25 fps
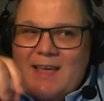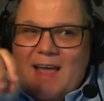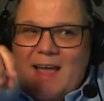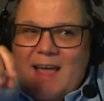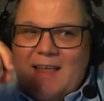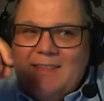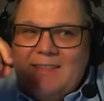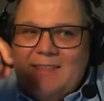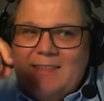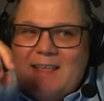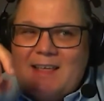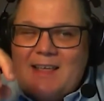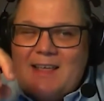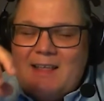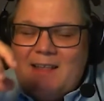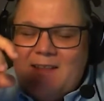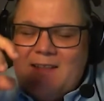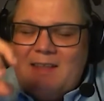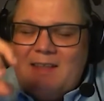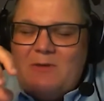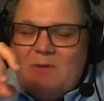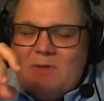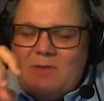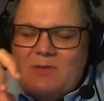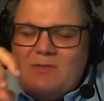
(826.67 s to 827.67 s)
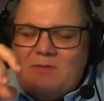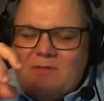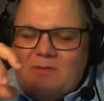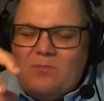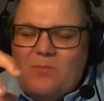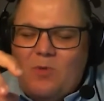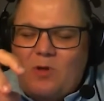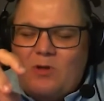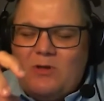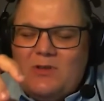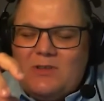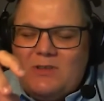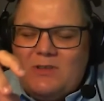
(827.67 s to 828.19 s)
and
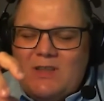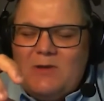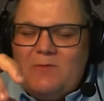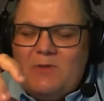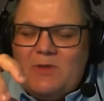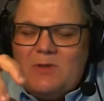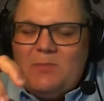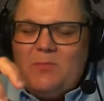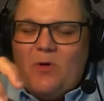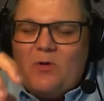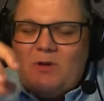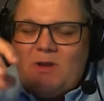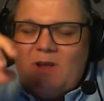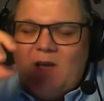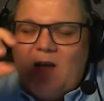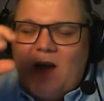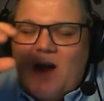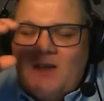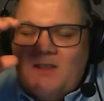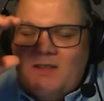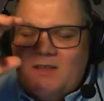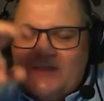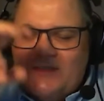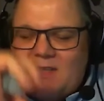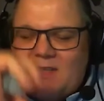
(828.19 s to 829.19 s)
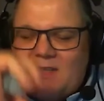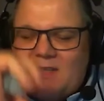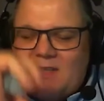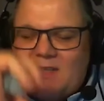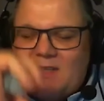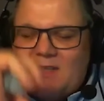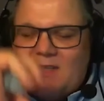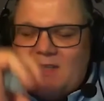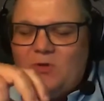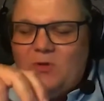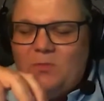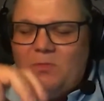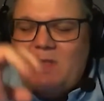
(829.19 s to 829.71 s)
molten liquid powder either
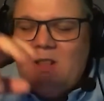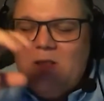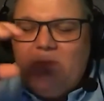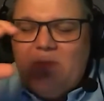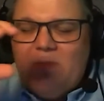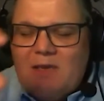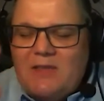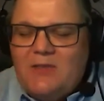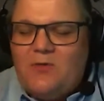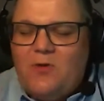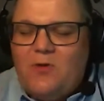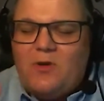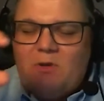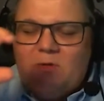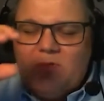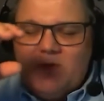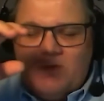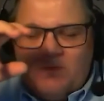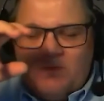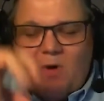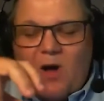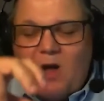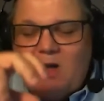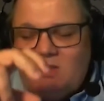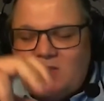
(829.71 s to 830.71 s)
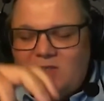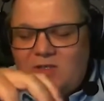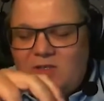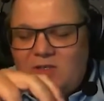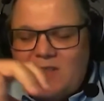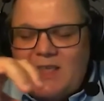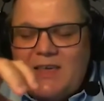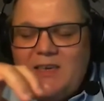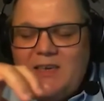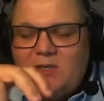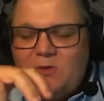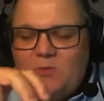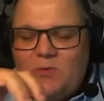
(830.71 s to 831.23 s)
attaches to the build plate or parts
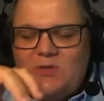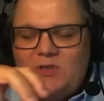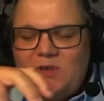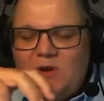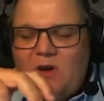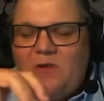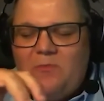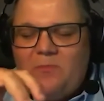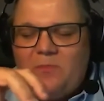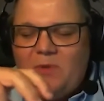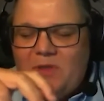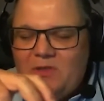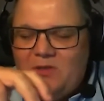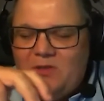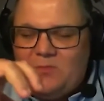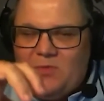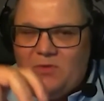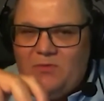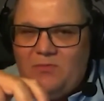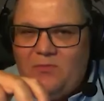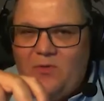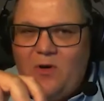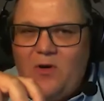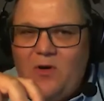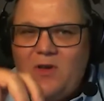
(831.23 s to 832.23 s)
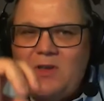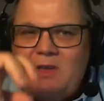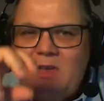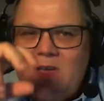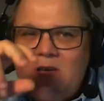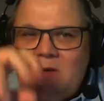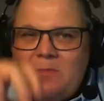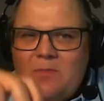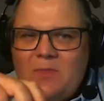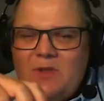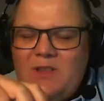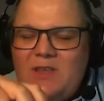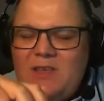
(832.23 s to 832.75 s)
layers which you have printed before
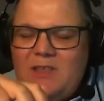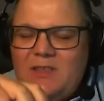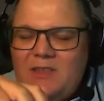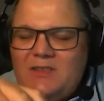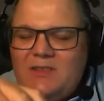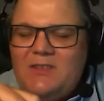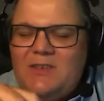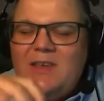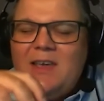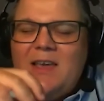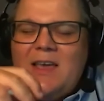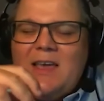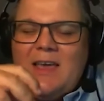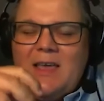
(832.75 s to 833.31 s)
beneath it.